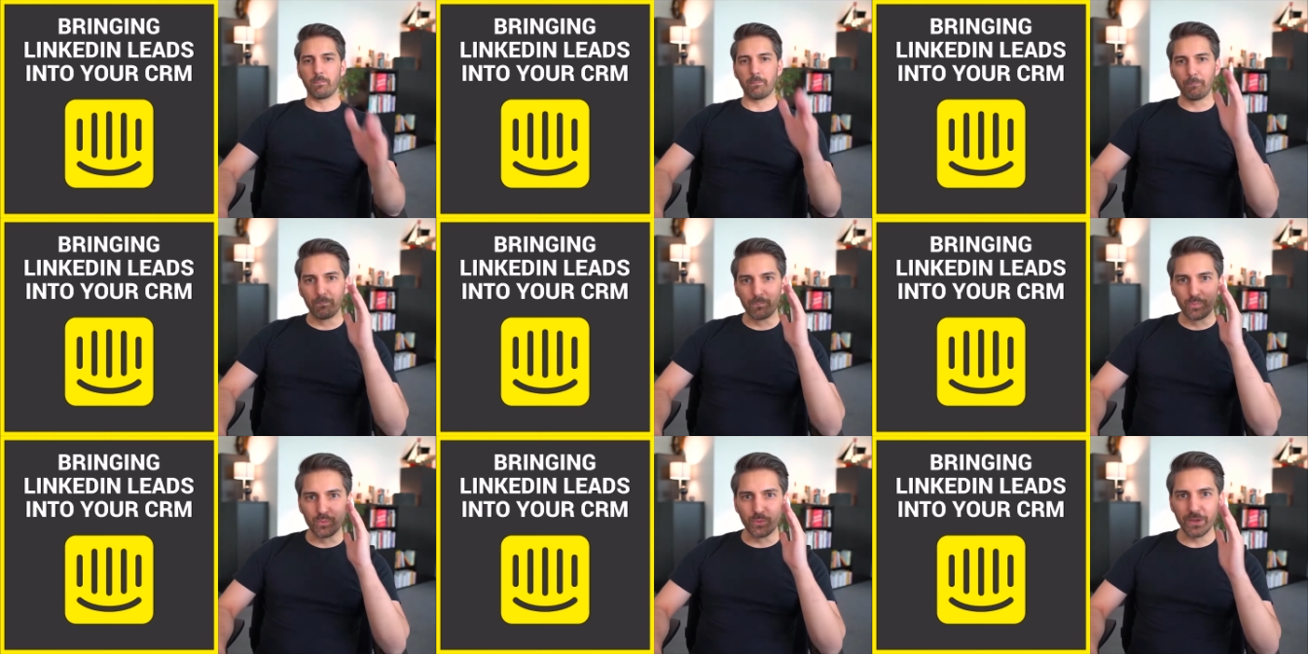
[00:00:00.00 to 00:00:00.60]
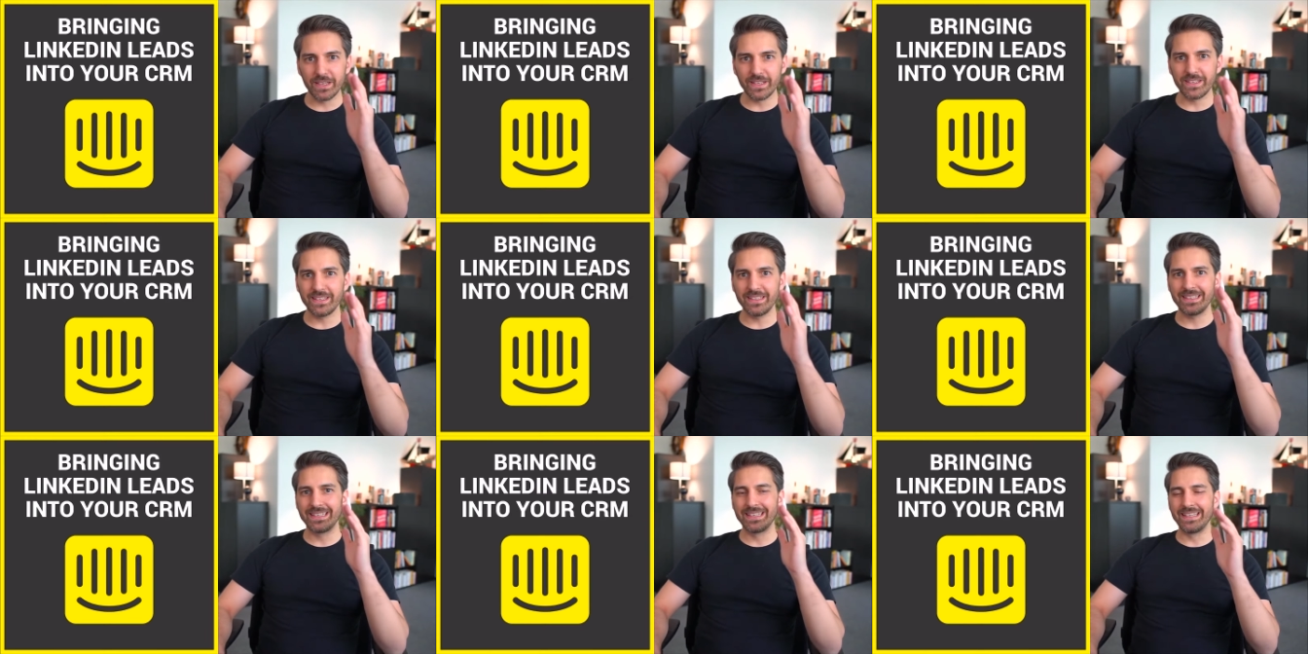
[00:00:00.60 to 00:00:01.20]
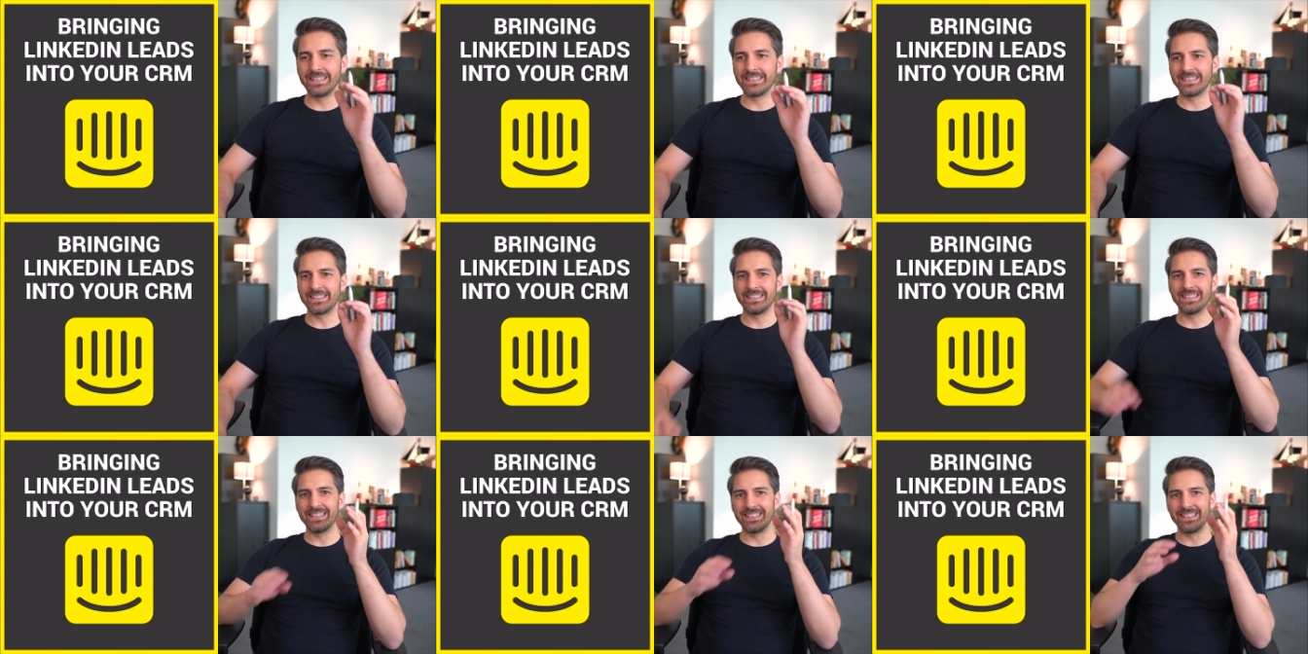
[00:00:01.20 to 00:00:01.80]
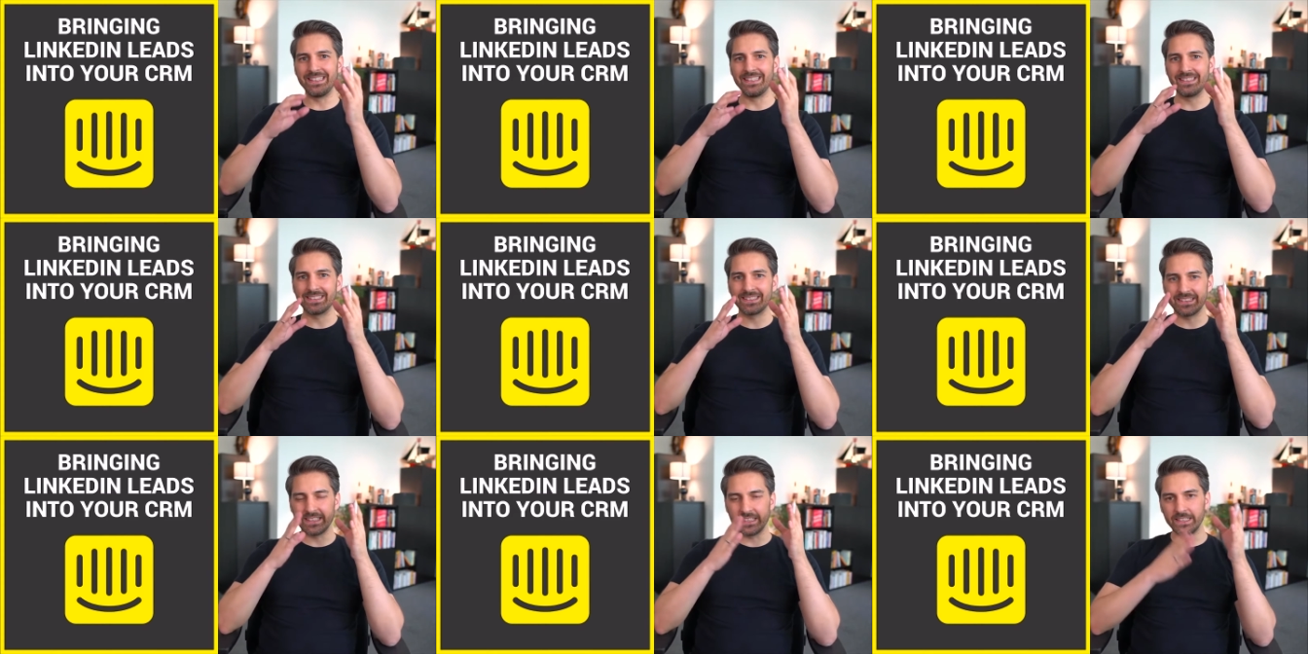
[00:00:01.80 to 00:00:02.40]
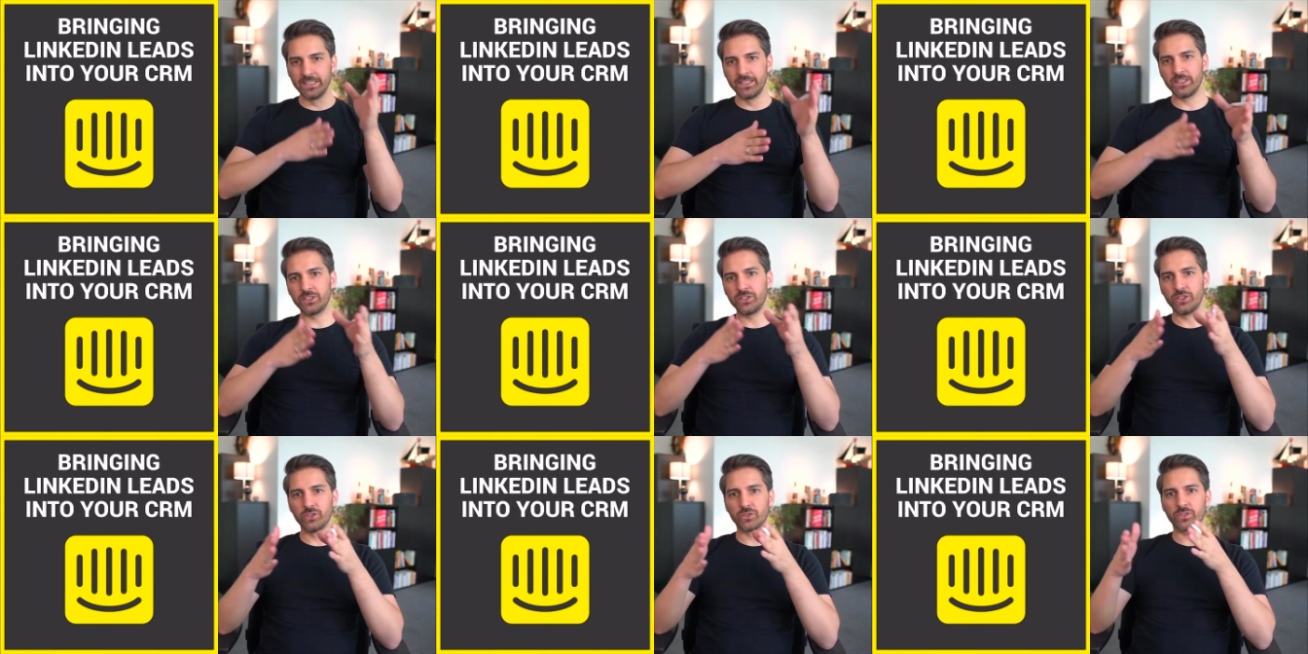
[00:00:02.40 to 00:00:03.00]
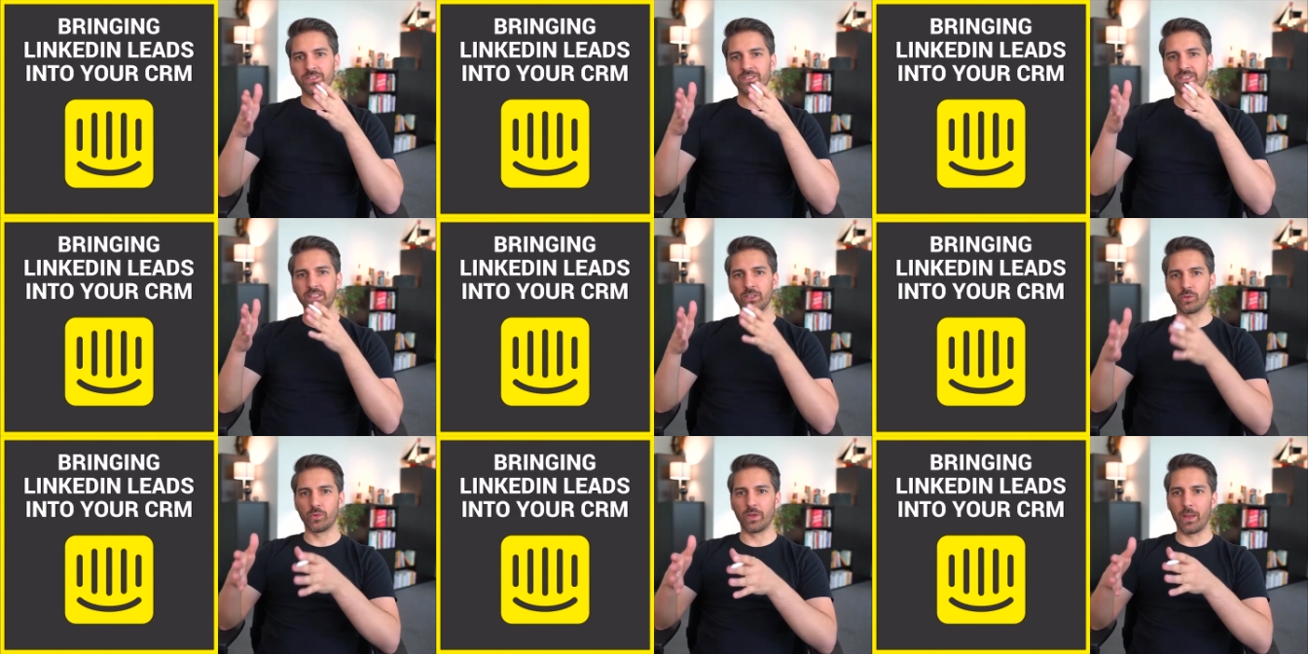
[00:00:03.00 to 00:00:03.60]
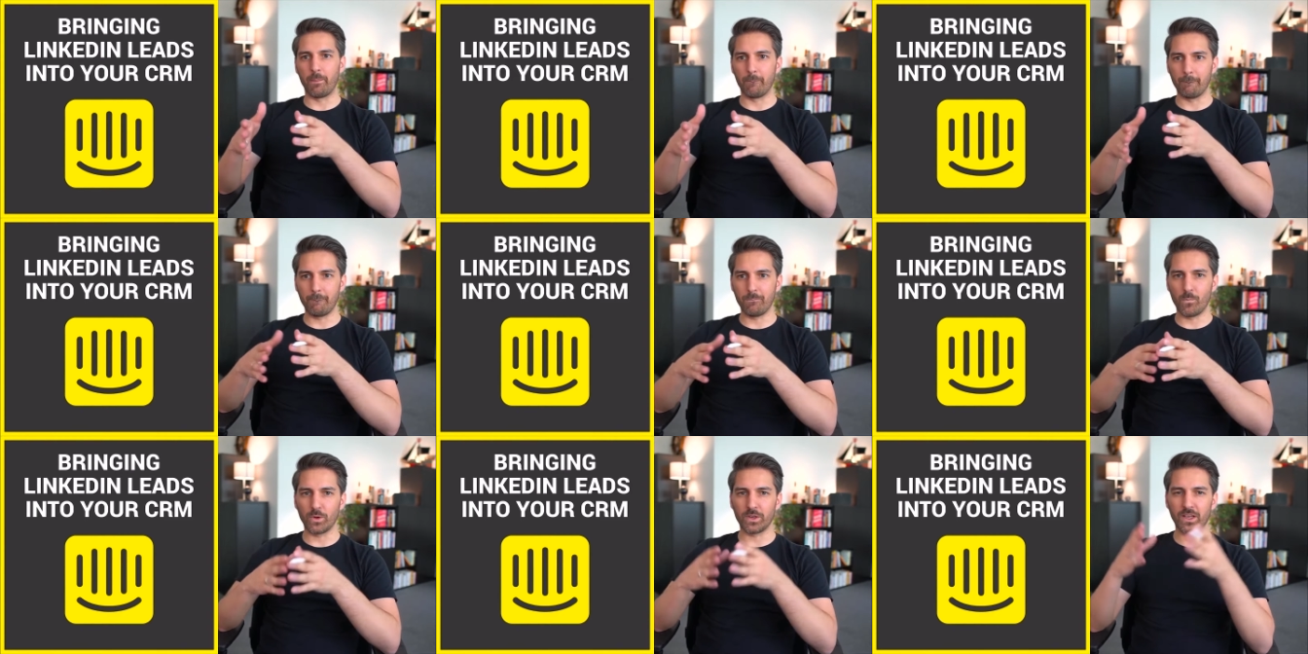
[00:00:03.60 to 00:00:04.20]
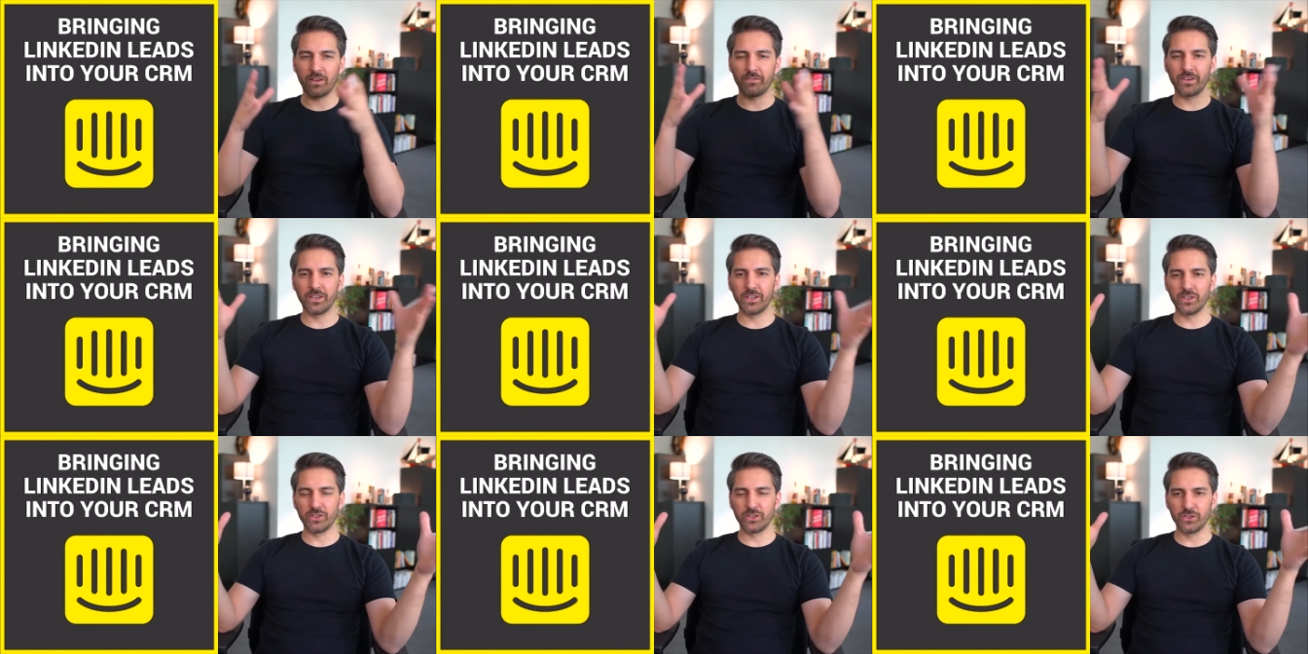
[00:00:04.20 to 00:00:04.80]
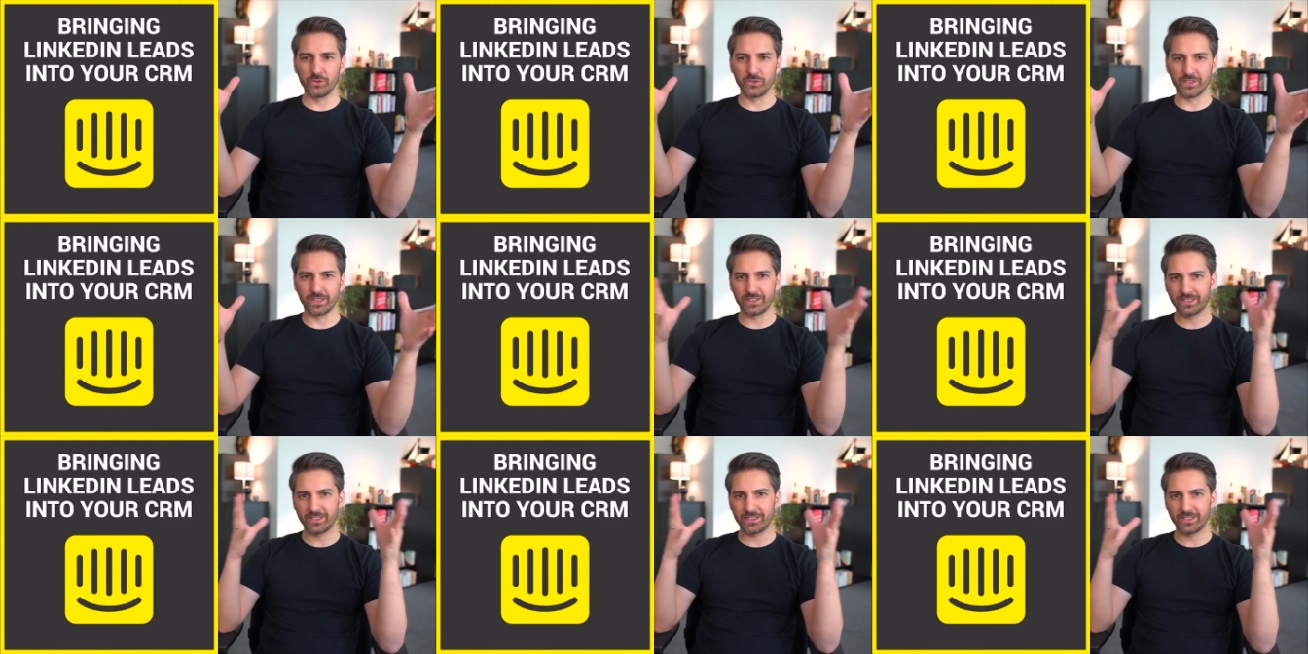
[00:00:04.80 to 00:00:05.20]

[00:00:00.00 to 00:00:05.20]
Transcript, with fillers: bringing LinkedIn leads into your C R M, whatever you're using.